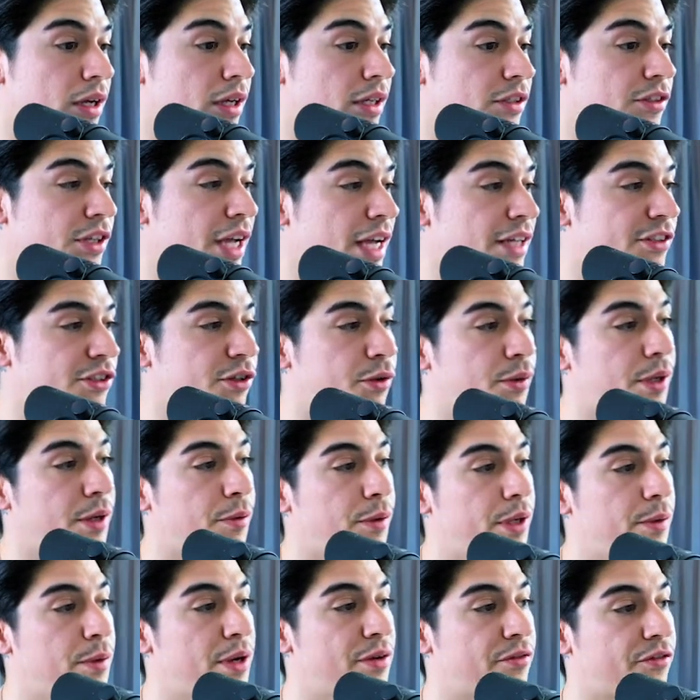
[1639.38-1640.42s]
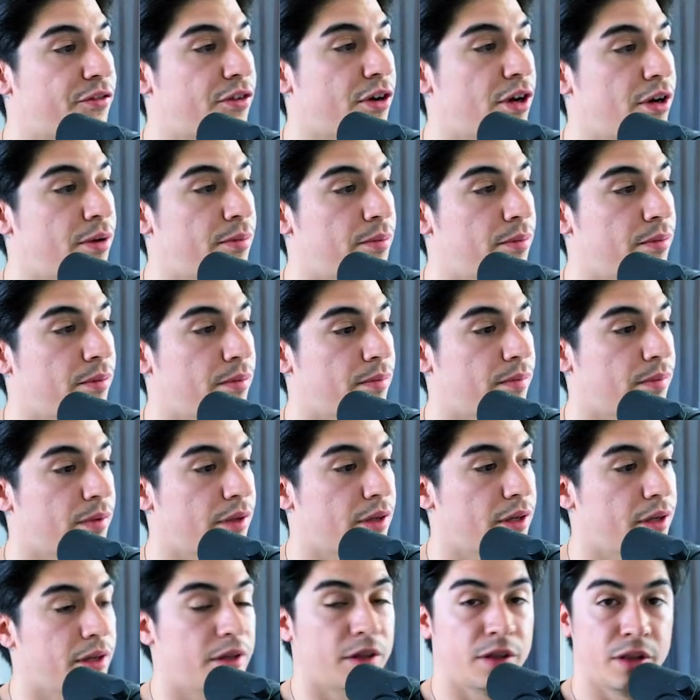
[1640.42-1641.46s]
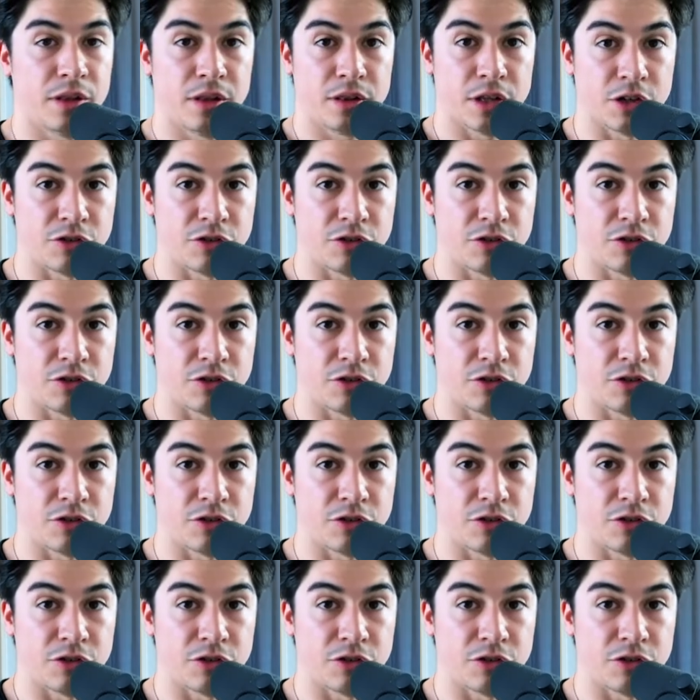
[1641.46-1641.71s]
we went from the